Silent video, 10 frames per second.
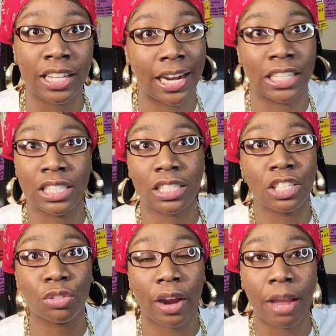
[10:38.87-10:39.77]
that I just
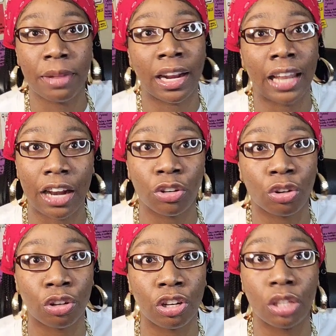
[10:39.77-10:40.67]
described that a lot of
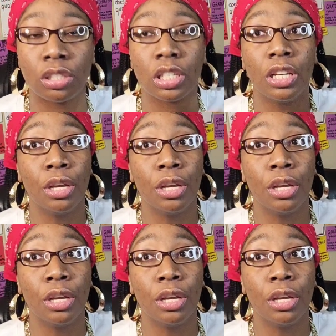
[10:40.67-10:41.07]
girls